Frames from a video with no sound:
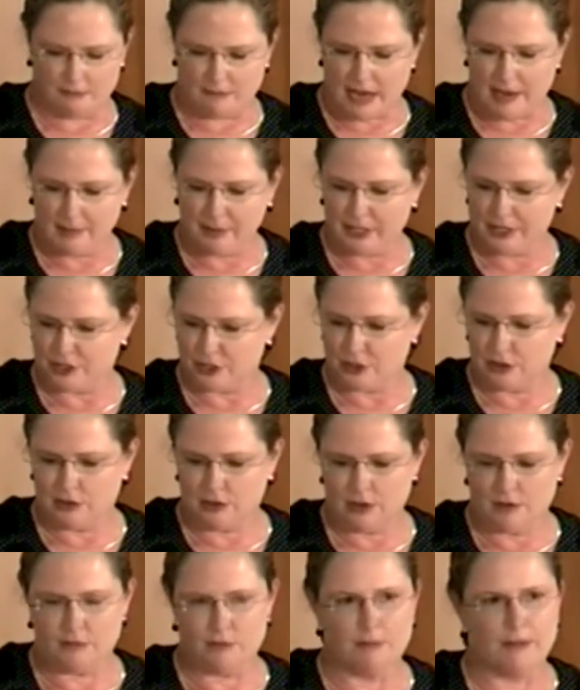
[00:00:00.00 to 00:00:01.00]
my
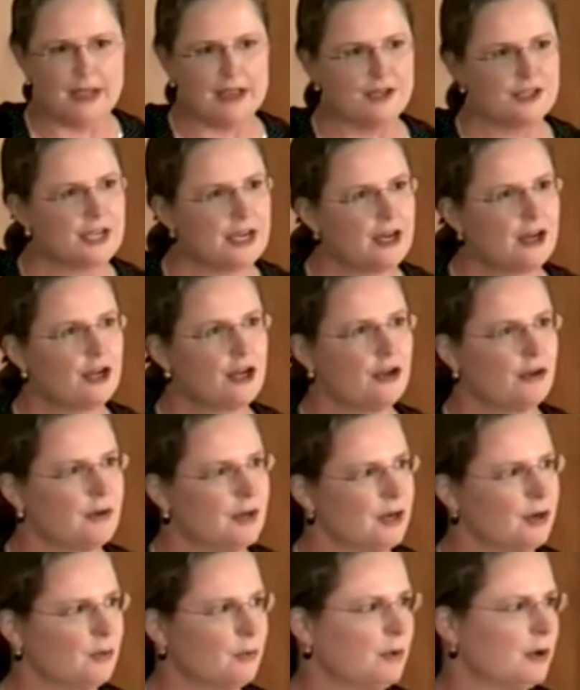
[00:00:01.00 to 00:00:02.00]
pleasure over my entire
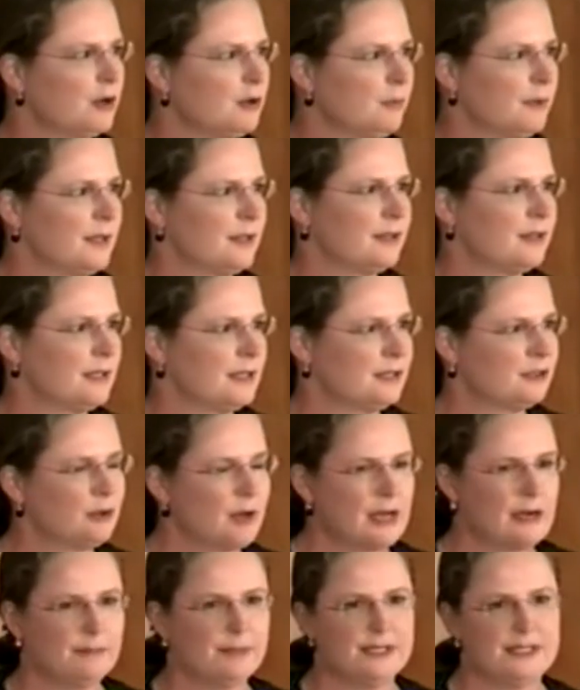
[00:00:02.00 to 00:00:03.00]
career to work with
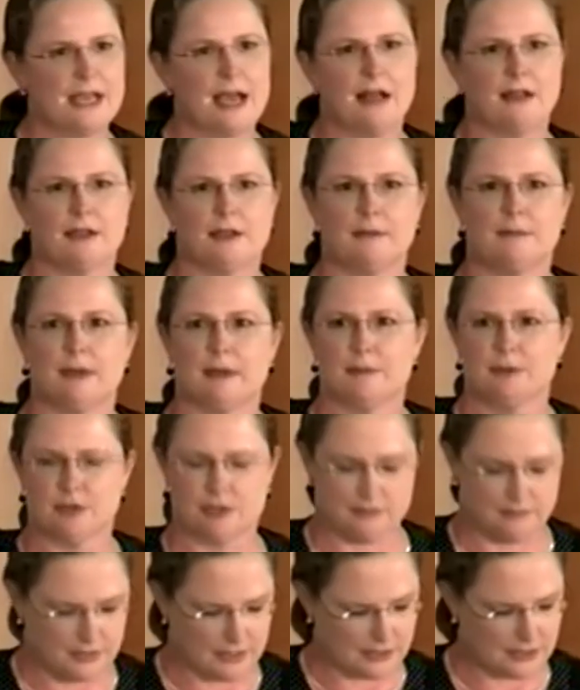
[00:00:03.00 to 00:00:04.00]
incredibly talented
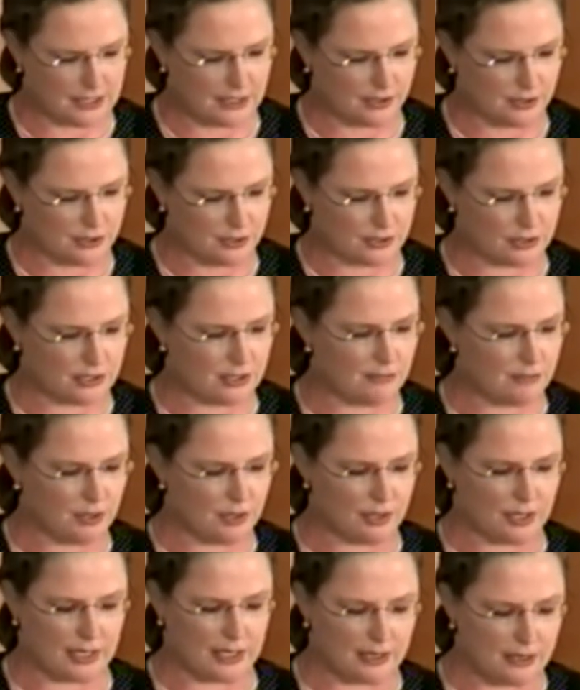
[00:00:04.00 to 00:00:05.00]
members of the intelligence
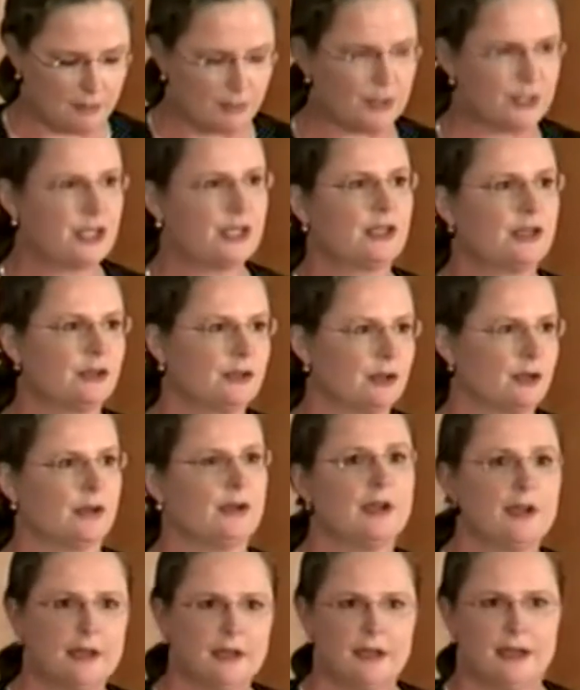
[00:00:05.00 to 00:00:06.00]
community, and in
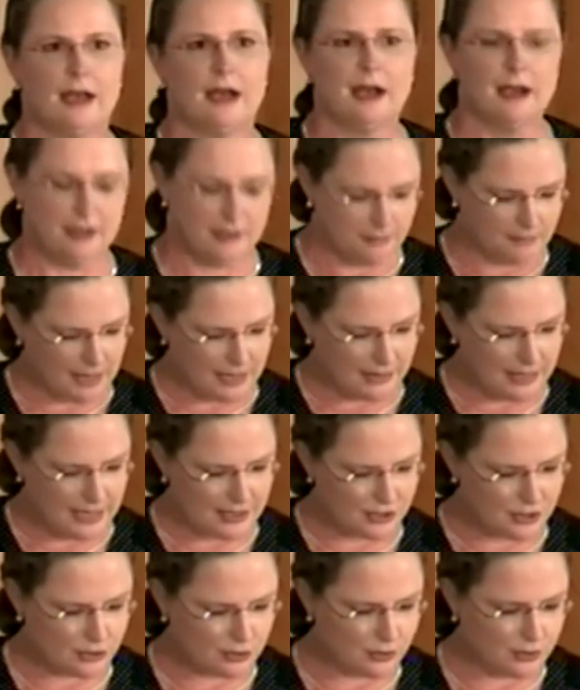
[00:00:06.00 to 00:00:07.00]
particular, in my
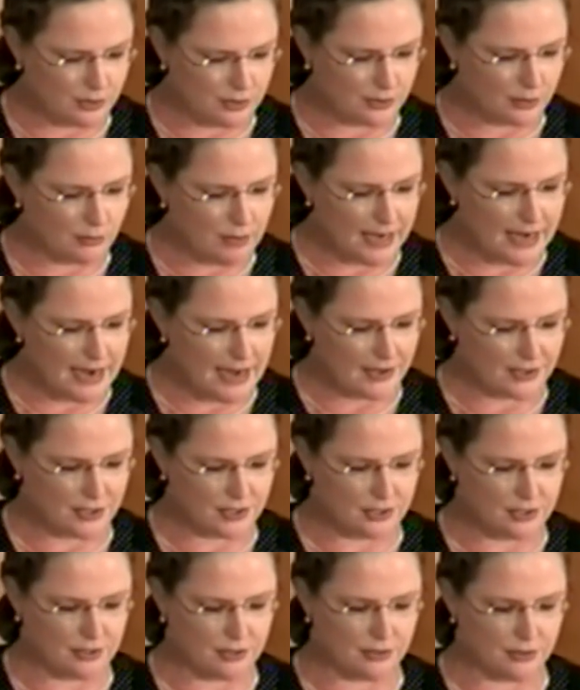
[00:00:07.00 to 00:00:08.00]
last tour at the White House,
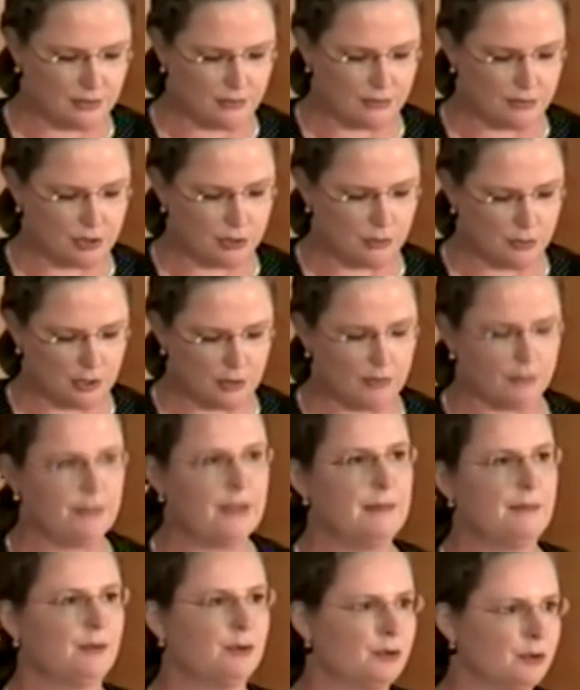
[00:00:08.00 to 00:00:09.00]
to work with
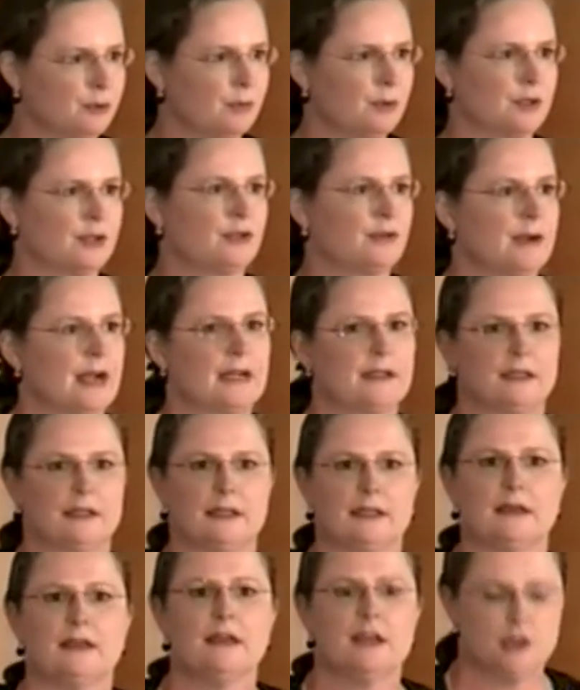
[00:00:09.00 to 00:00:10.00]
people who work
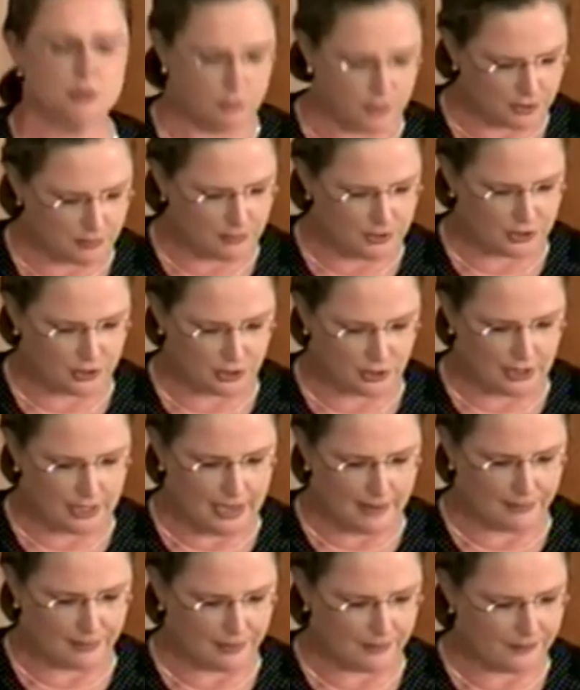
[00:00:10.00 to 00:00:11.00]
directly with Mr.
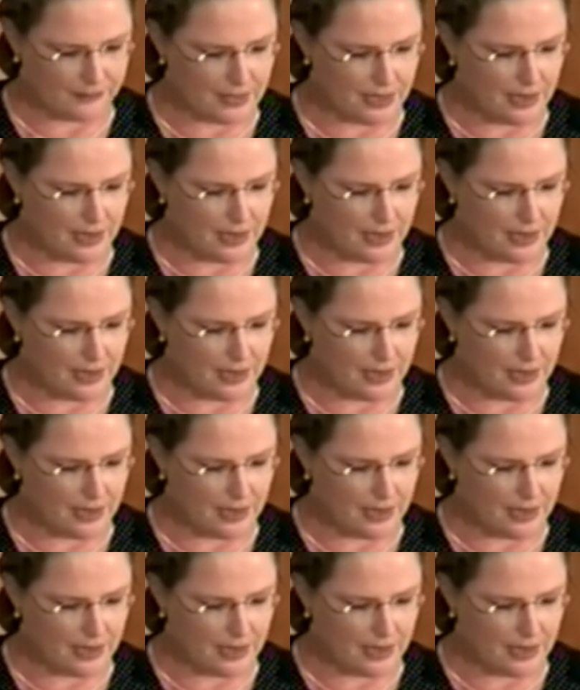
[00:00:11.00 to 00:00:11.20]
Clapper.